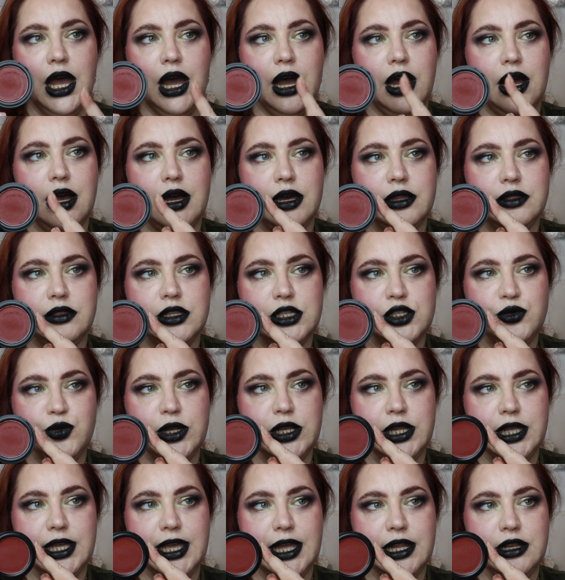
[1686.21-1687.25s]
This
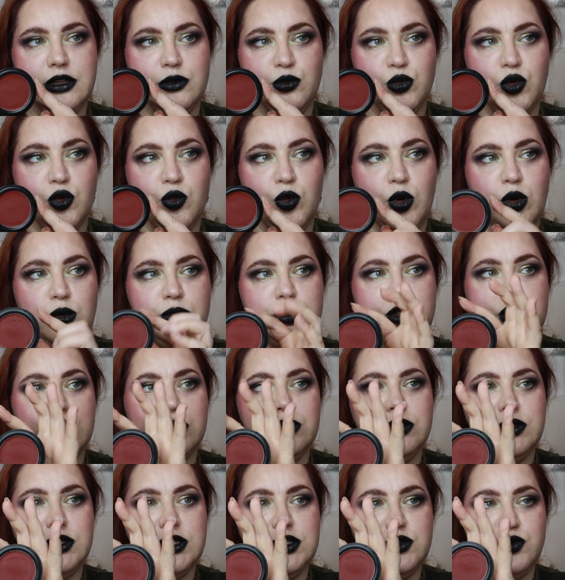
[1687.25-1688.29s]
one, again, more warm
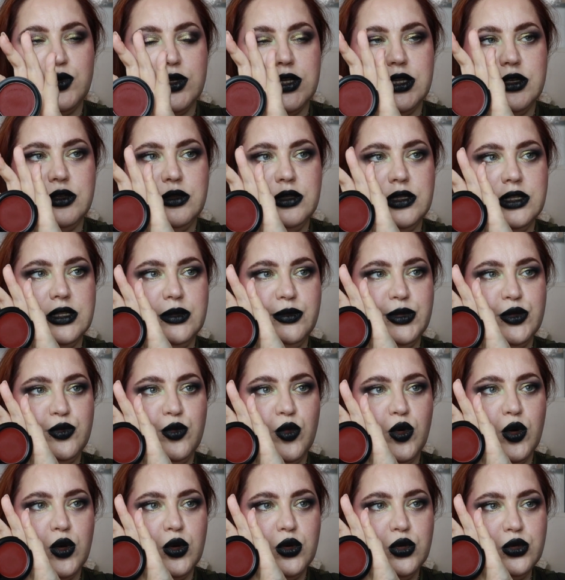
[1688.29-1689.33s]
tone. This one, a little bit
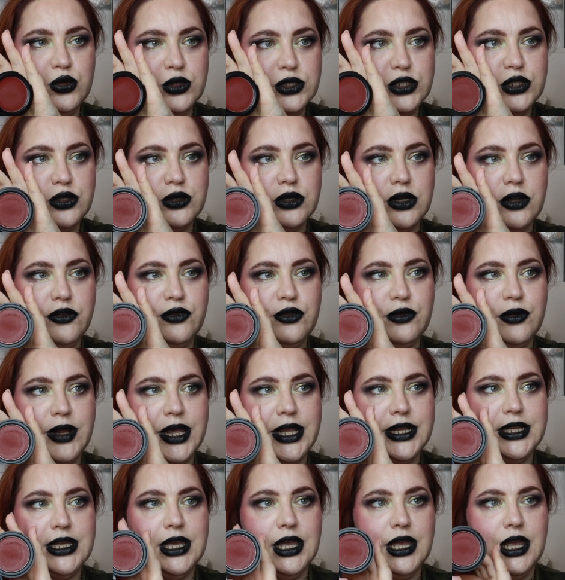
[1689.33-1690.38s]
more cool tone of a
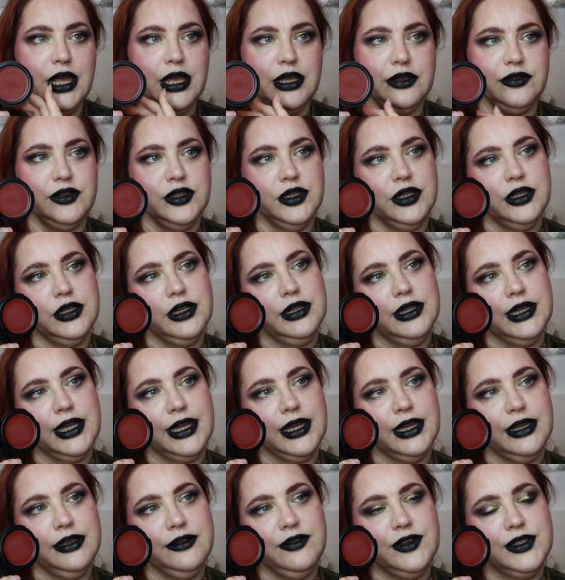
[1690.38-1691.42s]
red. See,
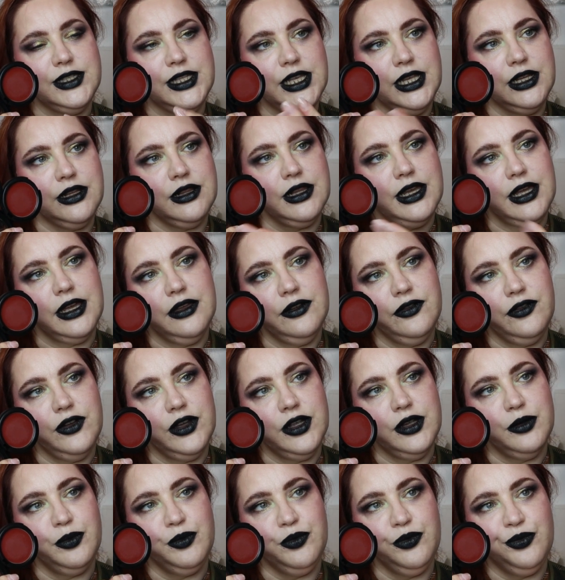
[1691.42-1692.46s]
like, if I said, like, if
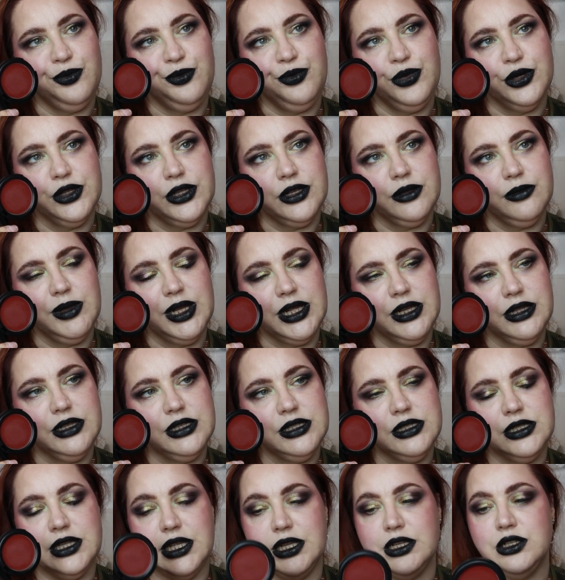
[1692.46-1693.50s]
I put them like
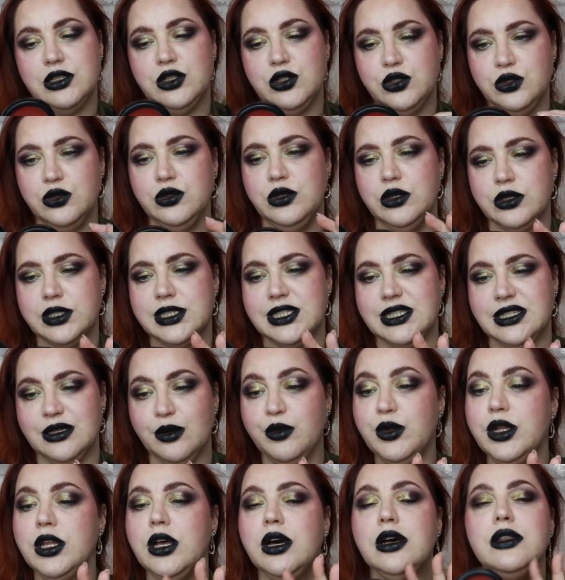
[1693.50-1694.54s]
this, they do look
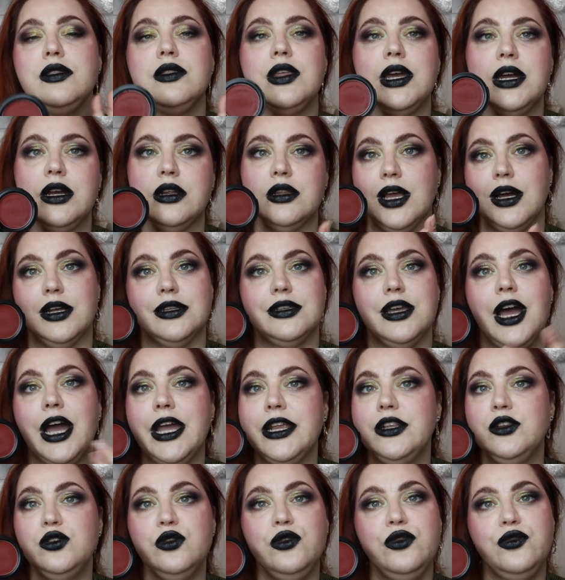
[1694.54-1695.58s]
similar. They are not. I
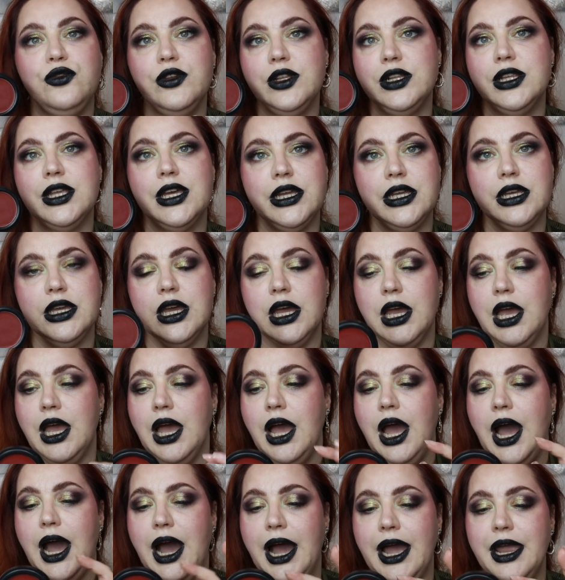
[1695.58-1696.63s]
do feel like
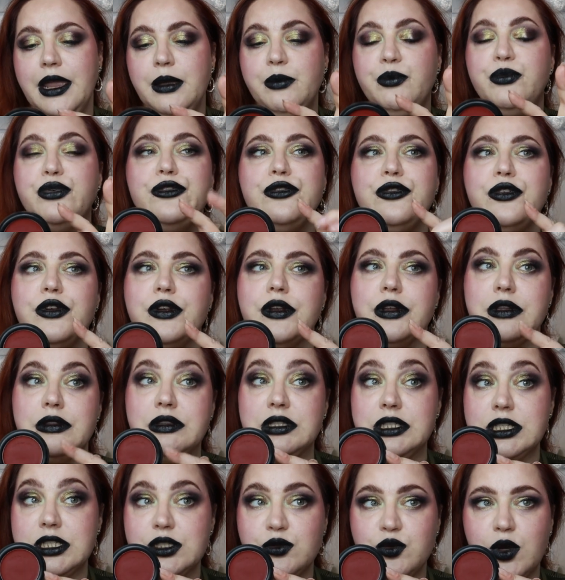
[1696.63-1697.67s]
I'm preferring
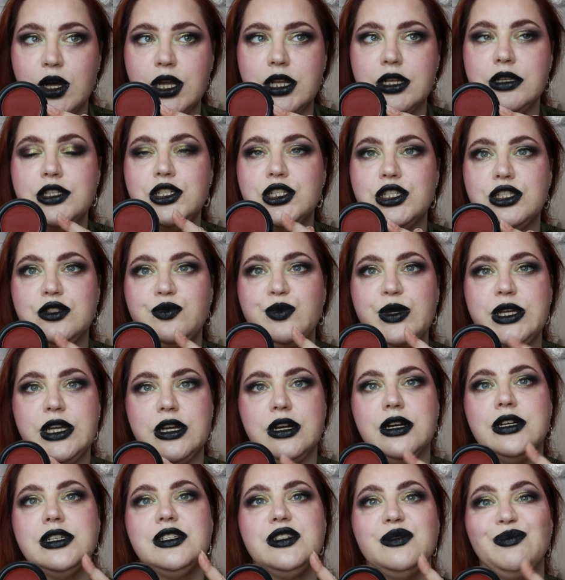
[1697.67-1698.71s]
this one just
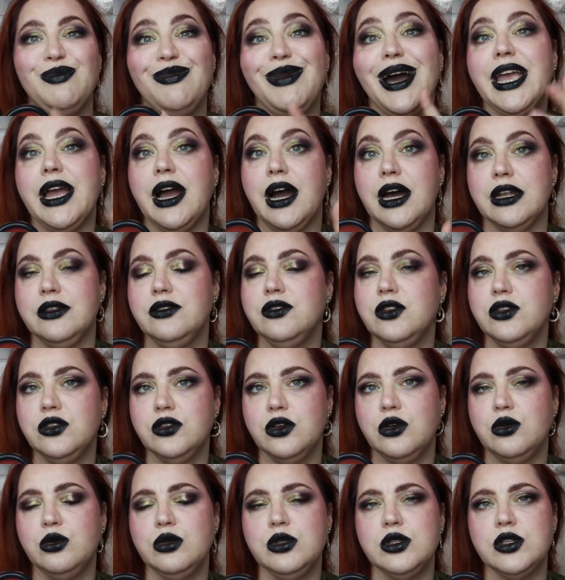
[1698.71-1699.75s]
because my
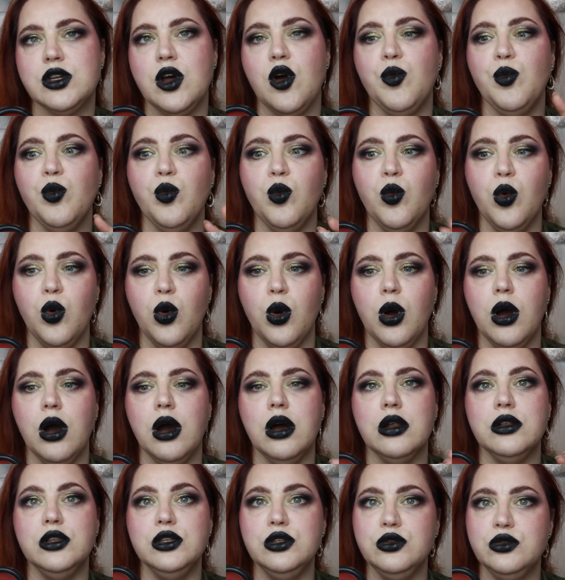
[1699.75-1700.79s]
undertones are
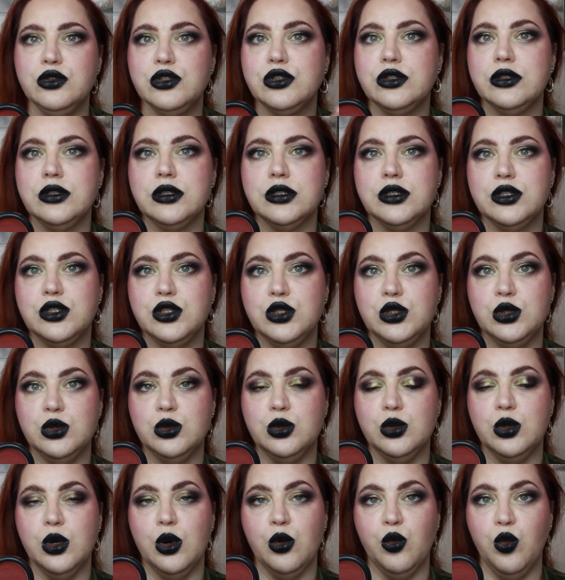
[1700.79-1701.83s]
more neutral
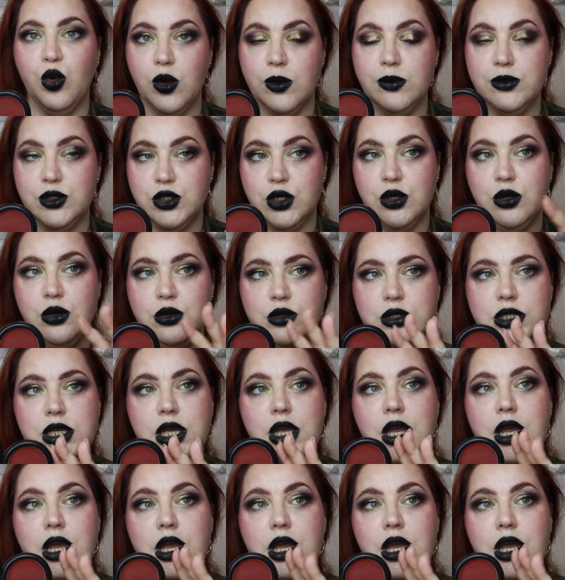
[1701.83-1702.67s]
to warm toned.